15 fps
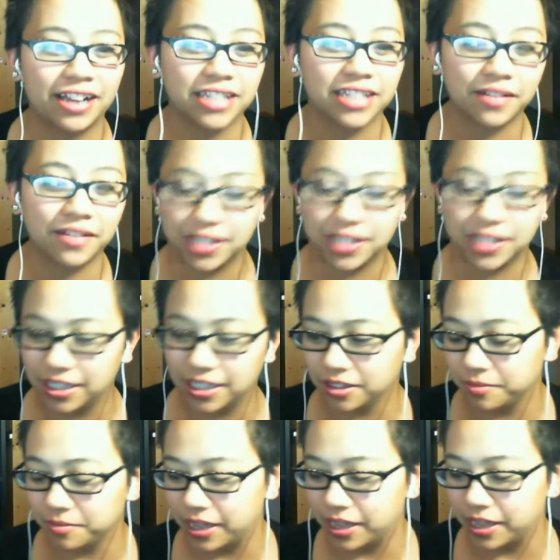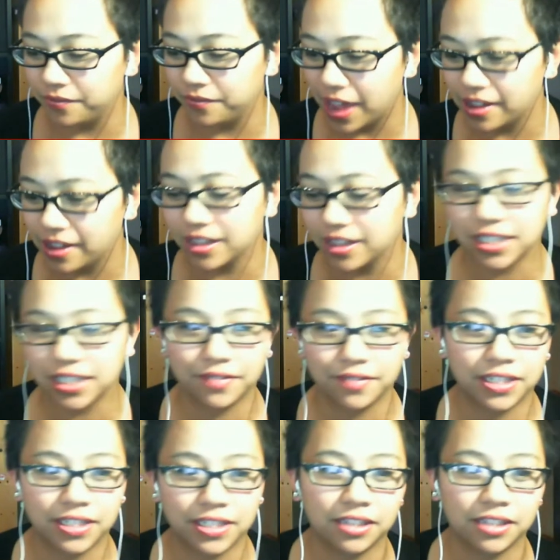I've seen them in Vegas. I've
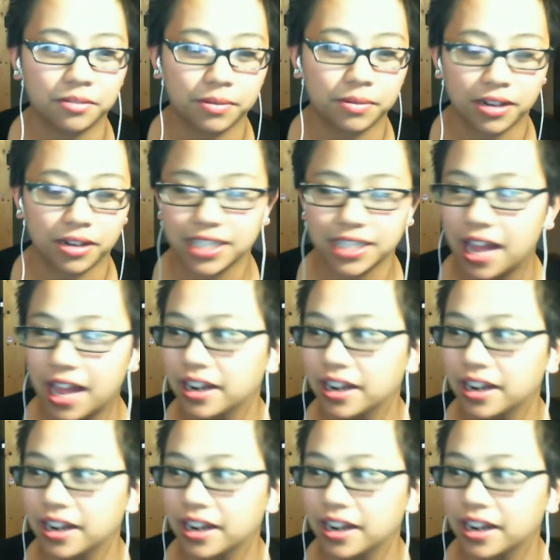seen them in Montana.